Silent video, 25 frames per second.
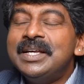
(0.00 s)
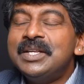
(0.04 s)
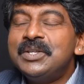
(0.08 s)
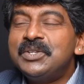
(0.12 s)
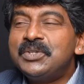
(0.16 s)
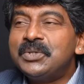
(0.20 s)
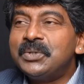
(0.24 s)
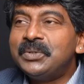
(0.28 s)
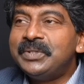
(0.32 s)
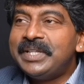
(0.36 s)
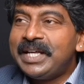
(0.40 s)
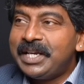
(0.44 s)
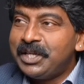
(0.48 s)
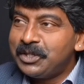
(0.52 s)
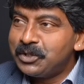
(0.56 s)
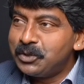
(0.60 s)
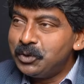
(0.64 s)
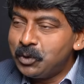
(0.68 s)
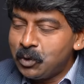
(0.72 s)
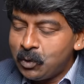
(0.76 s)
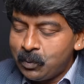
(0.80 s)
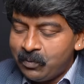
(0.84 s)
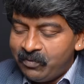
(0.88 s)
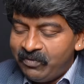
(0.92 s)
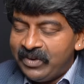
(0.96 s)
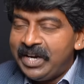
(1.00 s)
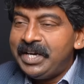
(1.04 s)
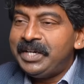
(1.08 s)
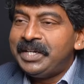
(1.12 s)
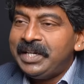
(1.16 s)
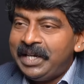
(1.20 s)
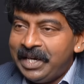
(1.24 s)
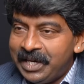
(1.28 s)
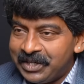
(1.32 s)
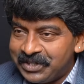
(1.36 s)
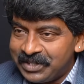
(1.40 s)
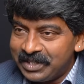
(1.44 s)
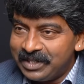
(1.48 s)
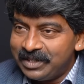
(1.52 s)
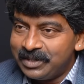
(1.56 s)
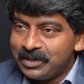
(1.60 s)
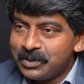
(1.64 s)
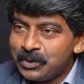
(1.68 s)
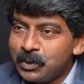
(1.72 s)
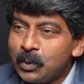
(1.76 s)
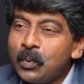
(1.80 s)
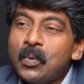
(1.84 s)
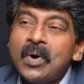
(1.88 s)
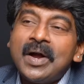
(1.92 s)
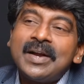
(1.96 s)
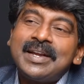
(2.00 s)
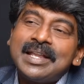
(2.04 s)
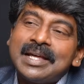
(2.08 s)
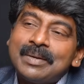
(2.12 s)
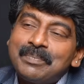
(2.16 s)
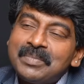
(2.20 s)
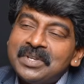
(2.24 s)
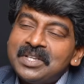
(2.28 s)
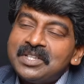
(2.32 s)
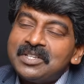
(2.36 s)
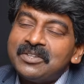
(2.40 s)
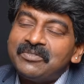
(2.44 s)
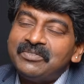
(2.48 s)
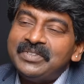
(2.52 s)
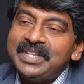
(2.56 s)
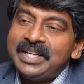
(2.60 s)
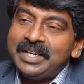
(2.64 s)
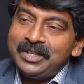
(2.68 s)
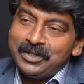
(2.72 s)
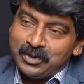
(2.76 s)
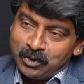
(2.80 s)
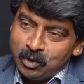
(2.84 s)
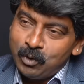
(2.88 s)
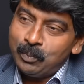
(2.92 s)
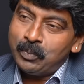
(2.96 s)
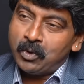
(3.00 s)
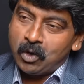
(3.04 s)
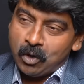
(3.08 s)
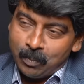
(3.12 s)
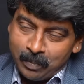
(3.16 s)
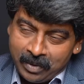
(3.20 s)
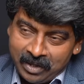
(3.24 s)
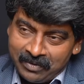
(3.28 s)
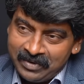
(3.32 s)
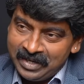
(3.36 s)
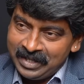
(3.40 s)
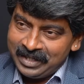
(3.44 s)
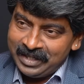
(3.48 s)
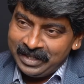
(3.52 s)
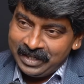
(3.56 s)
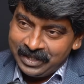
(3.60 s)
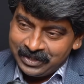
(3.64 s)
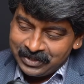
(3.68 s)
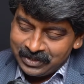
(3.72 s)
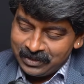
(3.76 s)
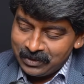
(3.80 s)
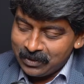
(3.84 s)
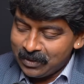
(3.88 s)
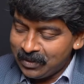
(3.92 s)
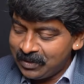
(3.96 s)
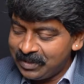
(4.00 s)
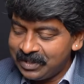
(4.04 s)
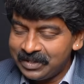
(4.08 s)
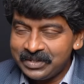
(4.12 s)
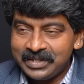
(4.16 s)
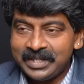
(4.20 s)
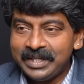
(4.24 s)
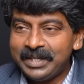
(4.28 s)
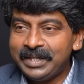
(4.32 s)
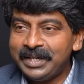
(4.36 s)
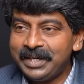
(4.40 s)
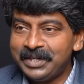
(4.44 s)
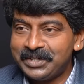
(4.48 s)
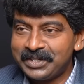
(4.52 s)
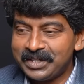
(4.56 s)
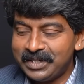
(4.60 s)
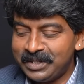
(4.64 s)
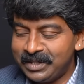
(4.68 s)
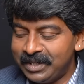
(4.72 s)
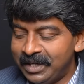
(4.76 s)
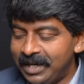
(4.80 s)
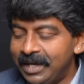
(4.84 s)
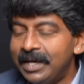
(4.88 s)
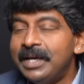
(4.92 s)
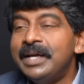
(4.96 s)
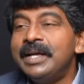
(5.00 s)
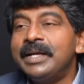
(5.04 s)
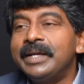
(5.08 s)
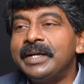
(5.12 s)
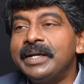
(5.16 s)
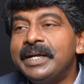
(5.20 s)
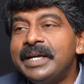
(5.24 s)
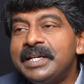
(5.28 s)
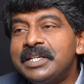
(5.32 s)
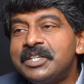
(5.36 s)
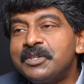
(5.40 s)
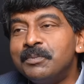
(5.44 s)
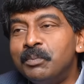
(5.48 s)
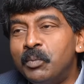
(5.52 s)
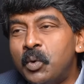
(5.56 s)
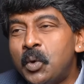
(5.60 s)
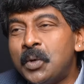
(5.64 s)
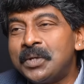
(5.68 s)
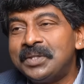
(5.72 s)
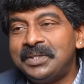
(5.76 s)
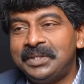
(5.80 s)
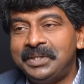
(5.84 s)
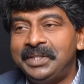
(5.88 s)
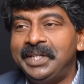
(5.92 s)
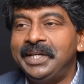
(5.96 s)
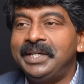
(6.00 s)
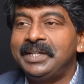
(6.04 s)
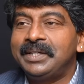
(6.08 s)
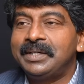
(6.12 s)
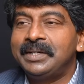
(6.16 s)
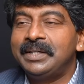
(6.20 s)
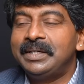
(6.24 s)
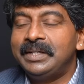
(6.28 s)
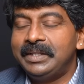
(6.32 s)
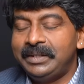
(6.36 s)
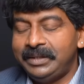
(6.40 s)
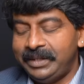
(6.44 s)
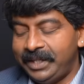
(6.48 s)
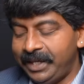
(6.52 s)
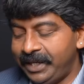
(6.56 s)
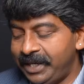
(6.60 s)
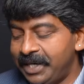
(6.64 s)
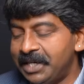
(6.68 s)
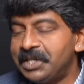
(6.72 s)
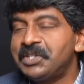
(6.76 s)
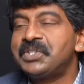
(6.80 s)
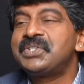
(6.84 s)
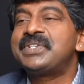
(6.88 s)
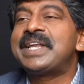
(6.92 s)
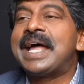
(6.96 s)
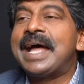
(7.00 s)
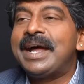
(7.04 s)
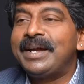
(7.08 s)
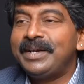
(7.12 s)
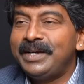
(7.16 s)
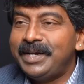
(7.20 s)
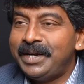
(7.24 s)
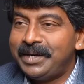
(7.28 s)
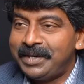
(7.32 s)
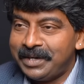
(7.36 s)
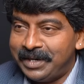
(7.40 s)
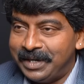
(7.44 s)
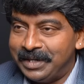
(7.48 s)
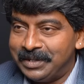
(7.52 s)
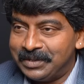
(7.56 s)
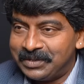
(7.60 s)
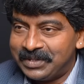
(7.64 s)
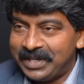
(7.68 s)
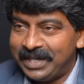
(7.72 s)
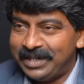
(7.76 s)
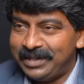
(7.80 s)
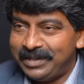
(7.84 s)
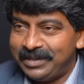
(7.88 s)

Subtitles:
So there is no ventilation. So what happens if there is no proper ventilation? All the secretion gets more thick, they get stagnated inside.